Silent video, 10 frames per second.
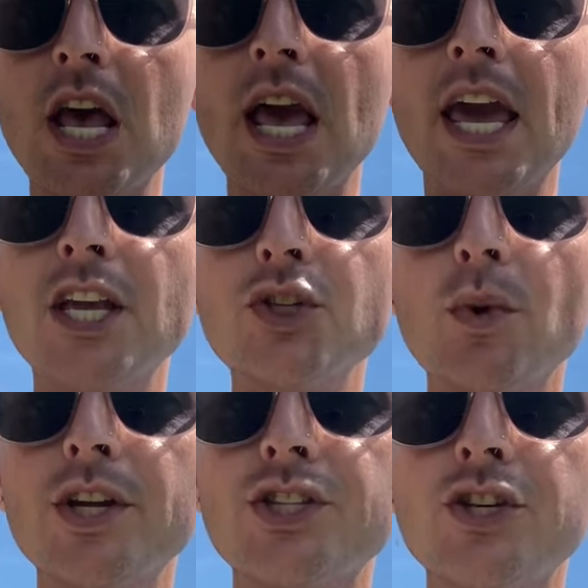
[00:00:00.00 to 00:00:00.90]

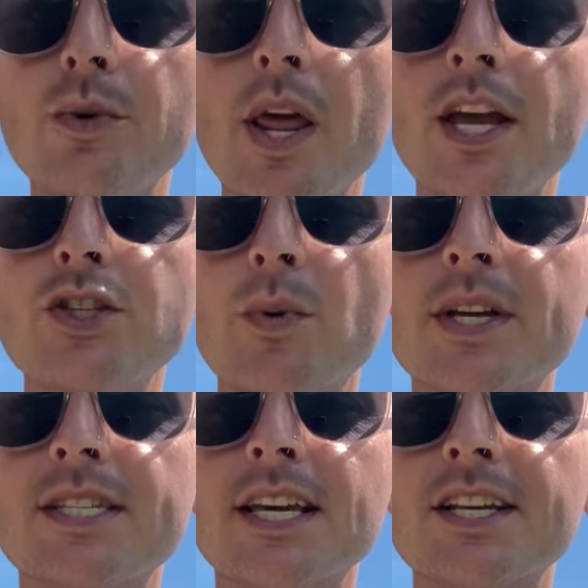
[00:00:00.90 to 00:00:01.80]
822 and
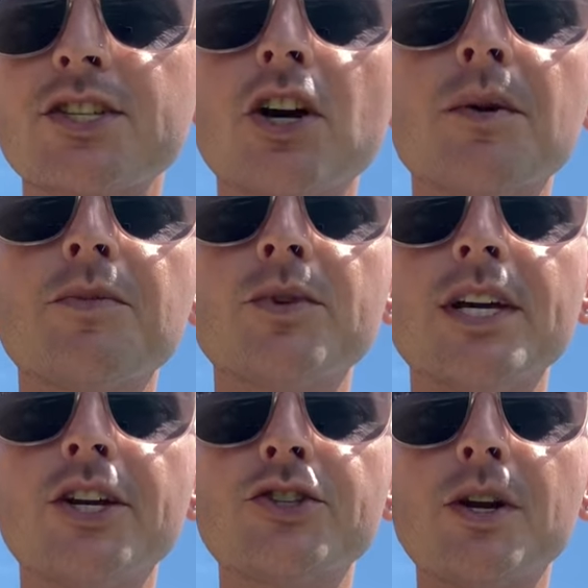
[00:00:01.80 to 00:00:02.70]
826, look up those
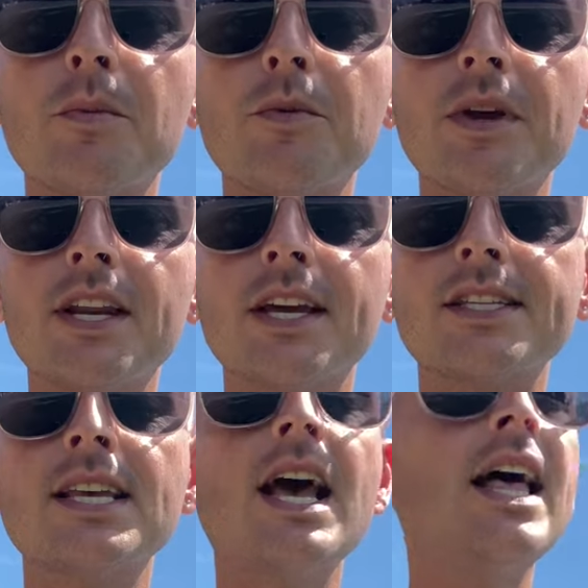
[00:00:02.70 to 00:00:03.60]
angel number
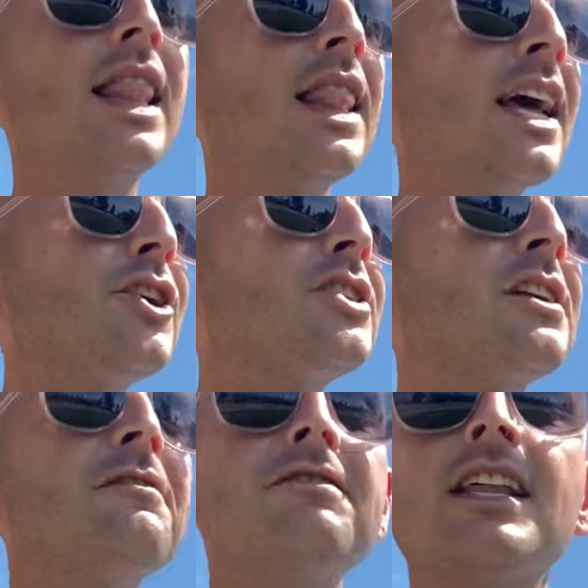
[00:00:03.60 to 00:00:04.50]
meanings. Let
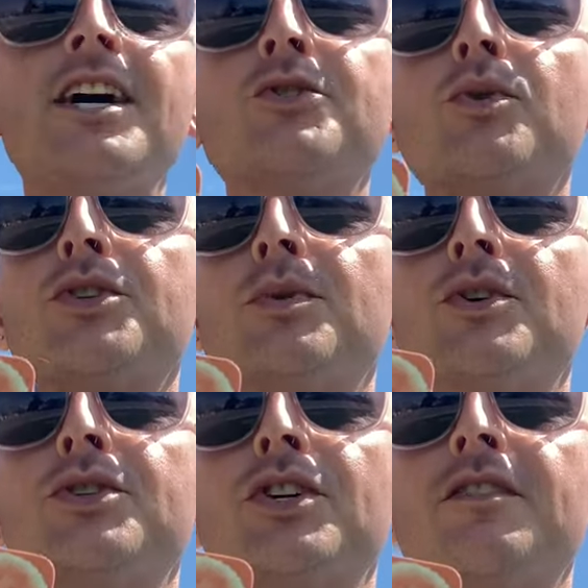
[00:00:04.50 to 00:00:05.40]
yourself fly towards what you
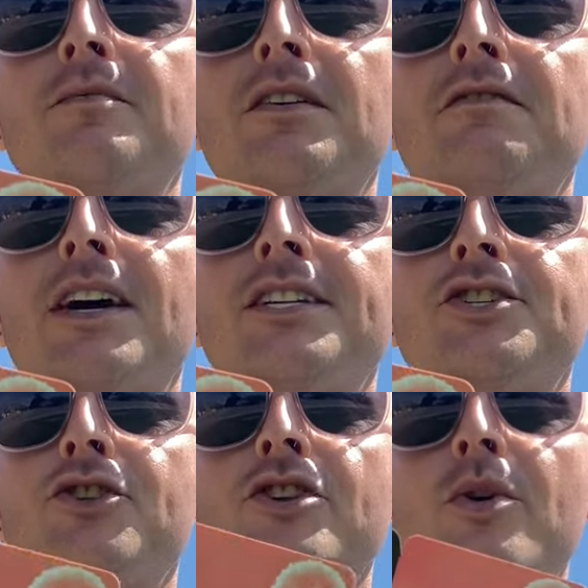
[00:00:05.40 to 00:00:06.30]
deserve, my friend.
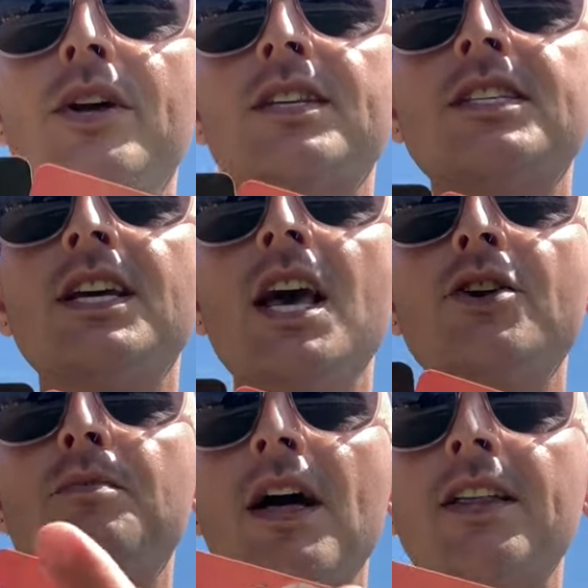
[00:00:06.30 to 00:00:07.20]
As you're noticed,
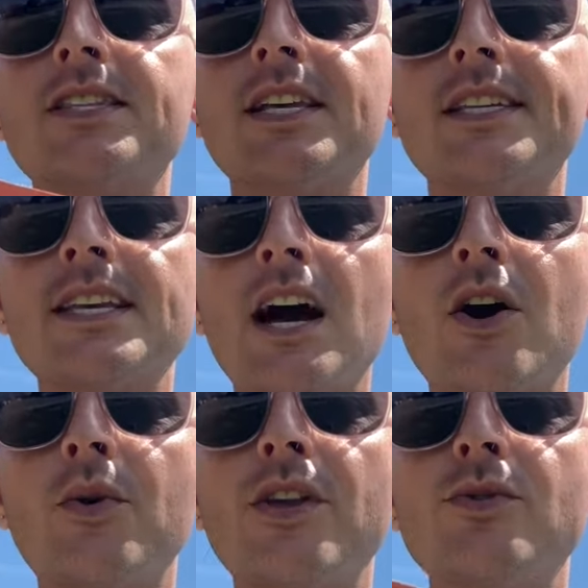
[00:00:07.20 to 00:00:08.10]
you balance things
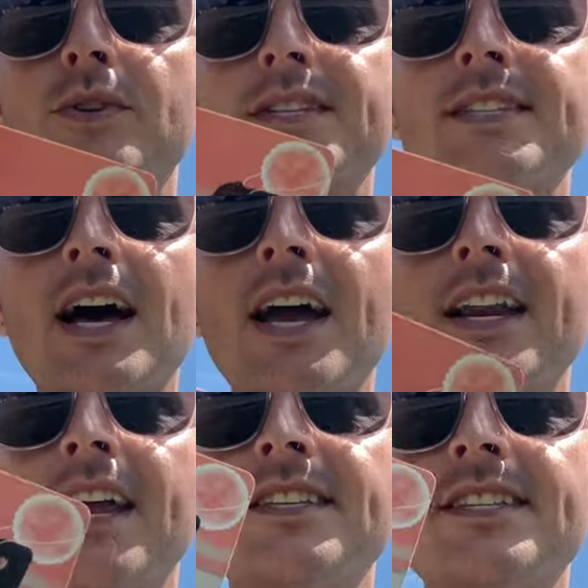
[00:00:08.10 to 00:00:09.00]
out and you decide
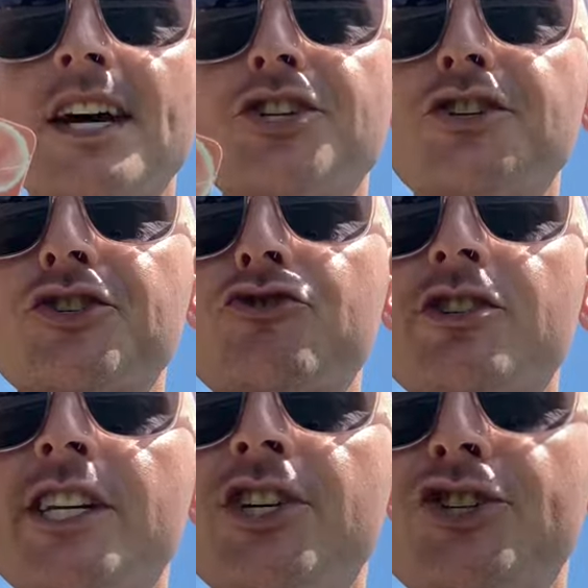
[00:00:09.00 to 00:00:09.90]
in such a
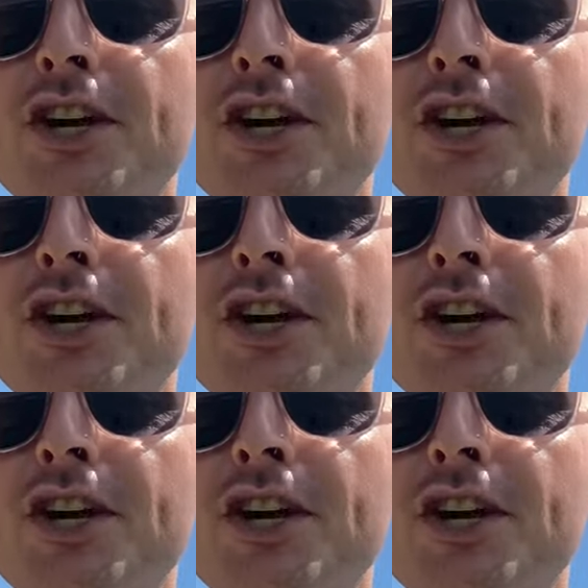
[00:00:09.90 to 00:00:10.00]
strategic